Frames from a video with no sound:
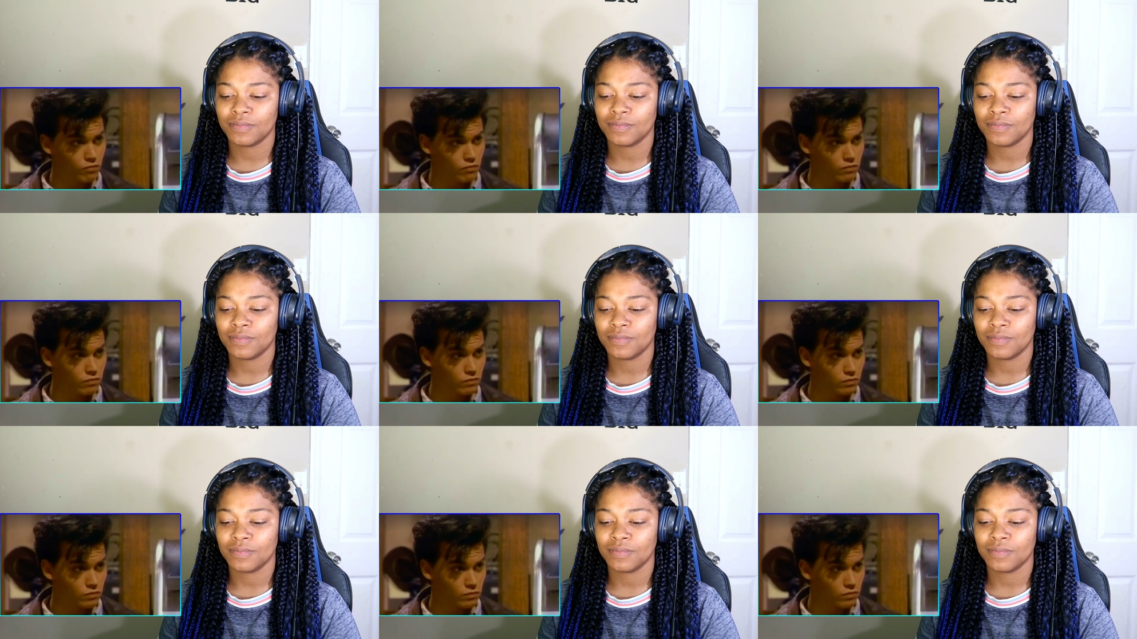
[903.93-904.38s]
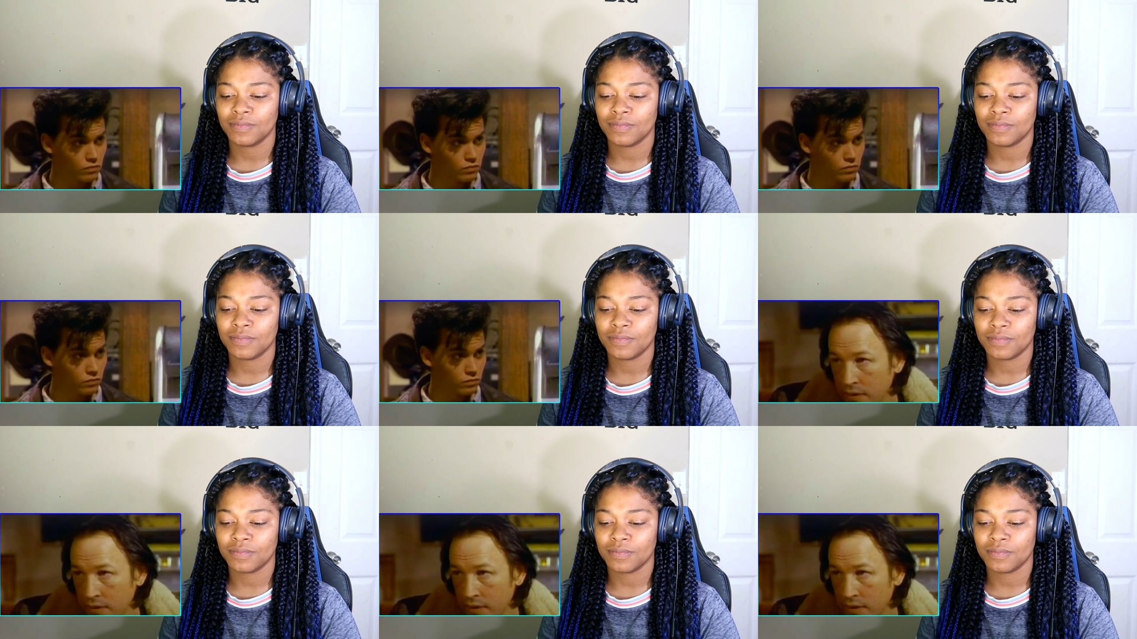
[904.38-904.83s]
Speaker 1: favor,
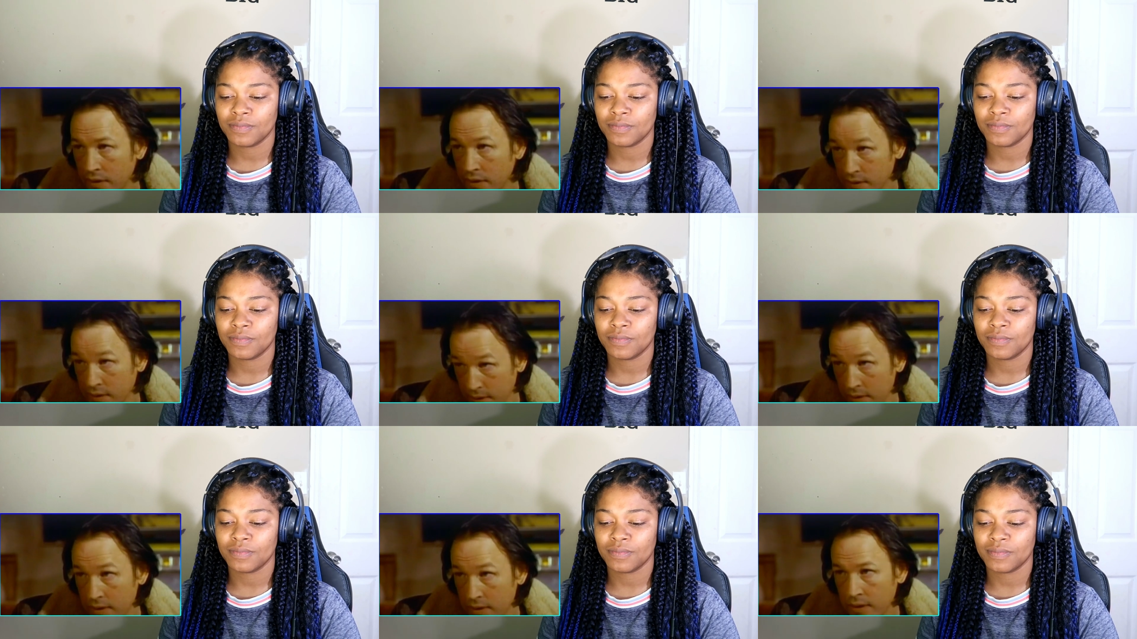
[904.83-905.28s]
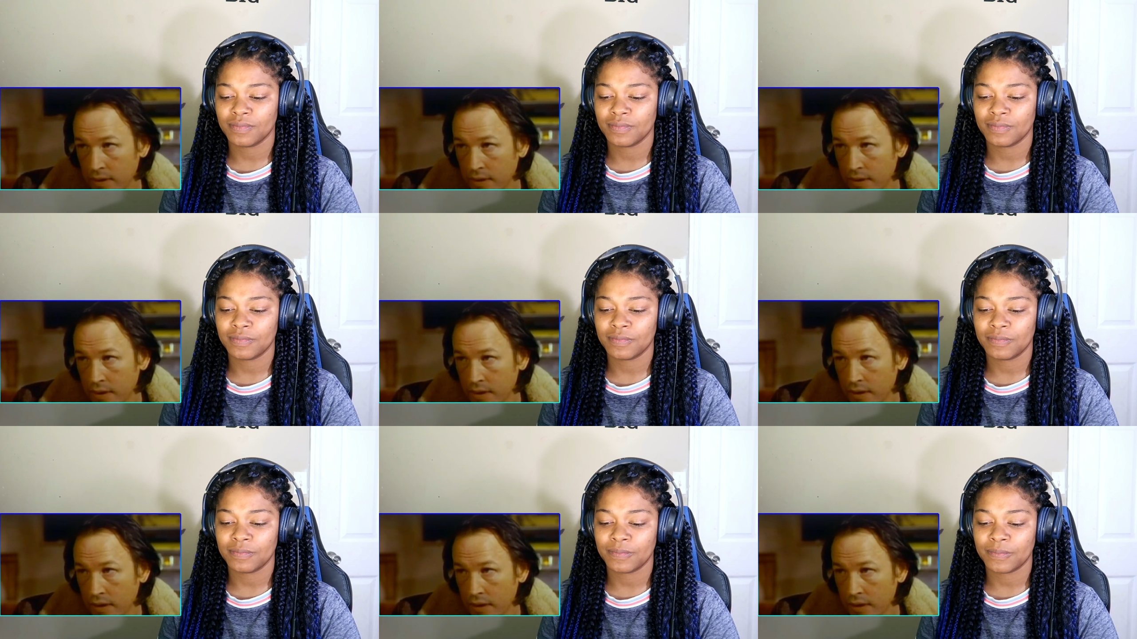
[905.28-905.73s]

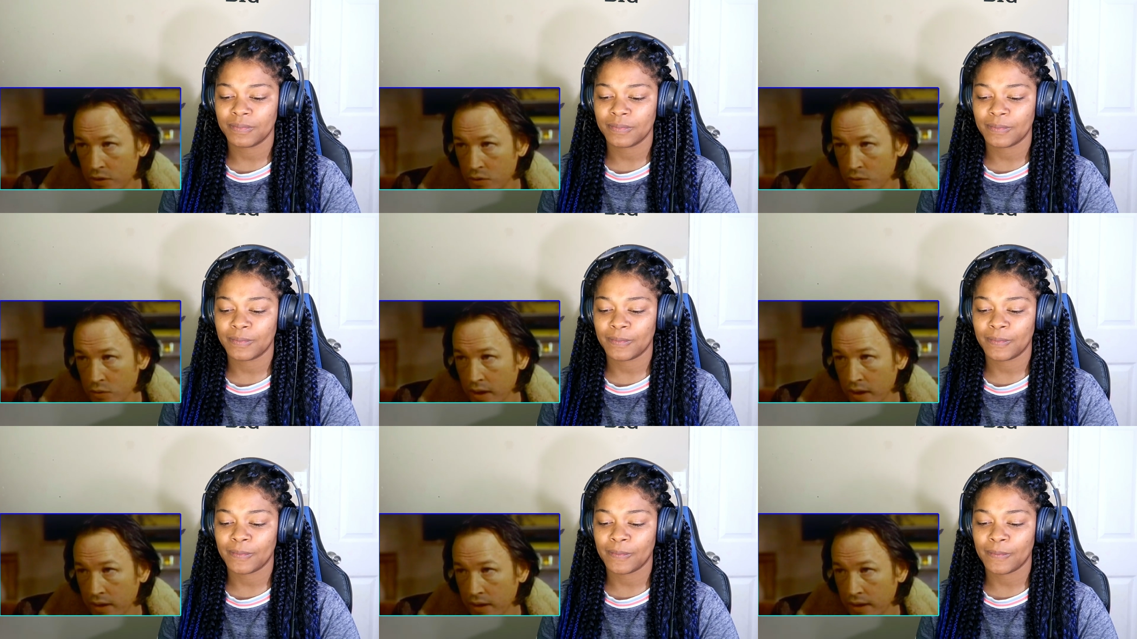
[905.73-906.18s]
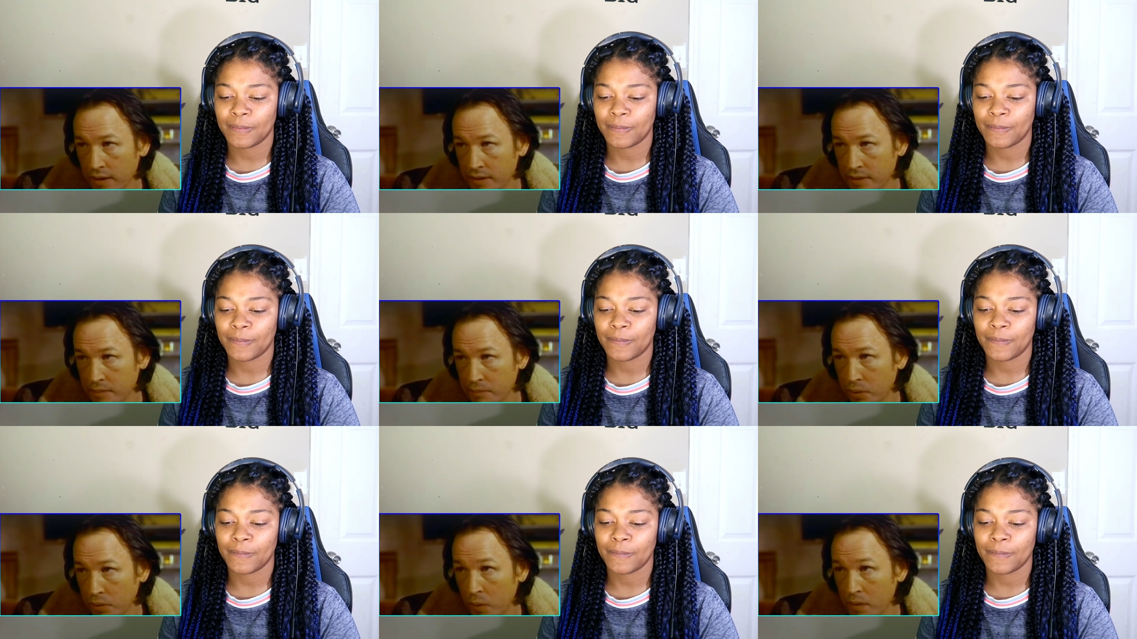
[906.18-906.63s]
try not to blow
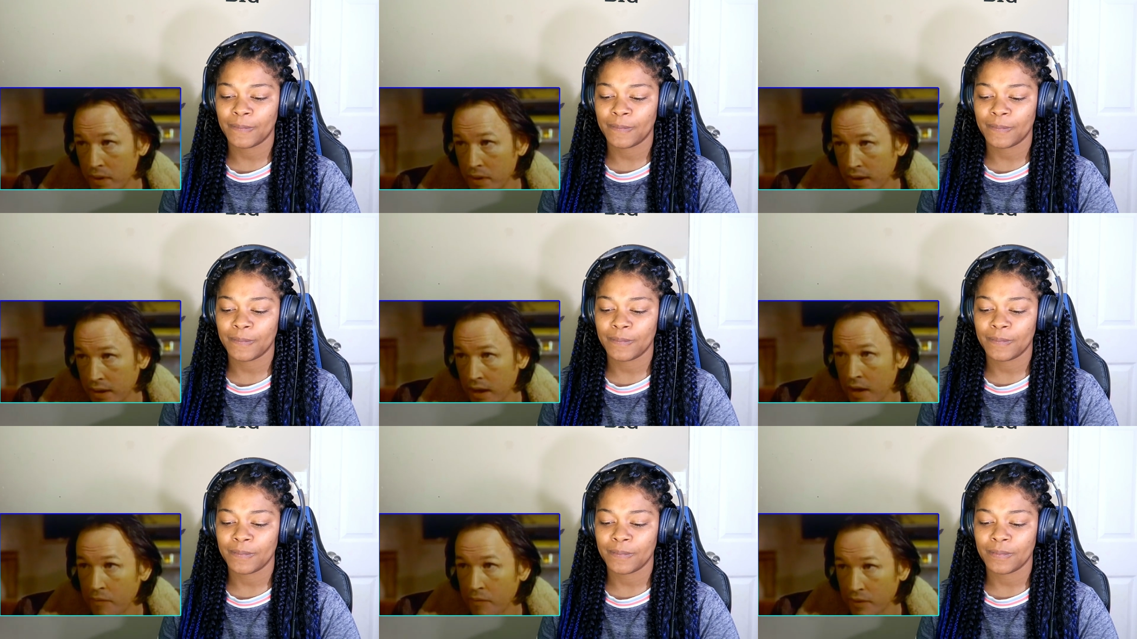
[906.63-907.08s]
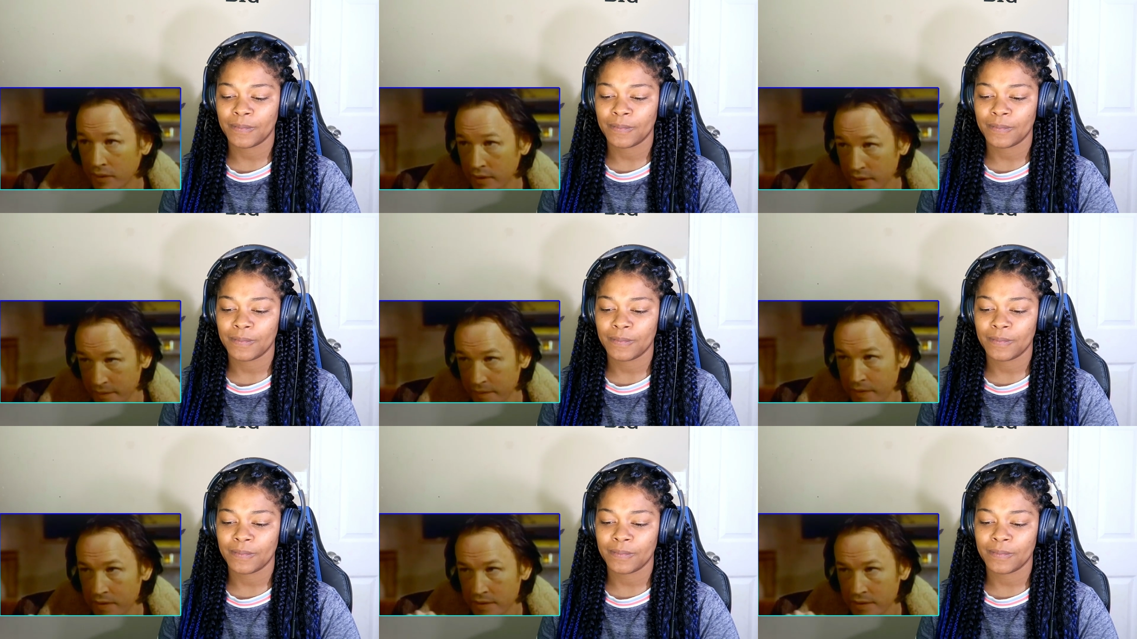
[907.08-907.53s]
your cover on the
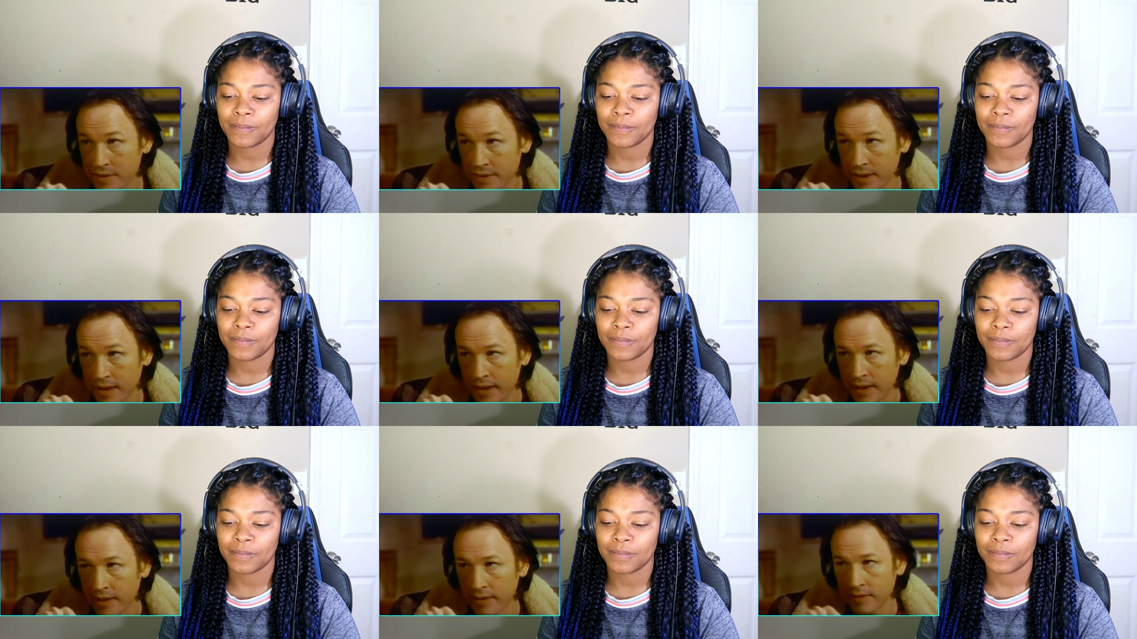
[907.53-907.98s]
first day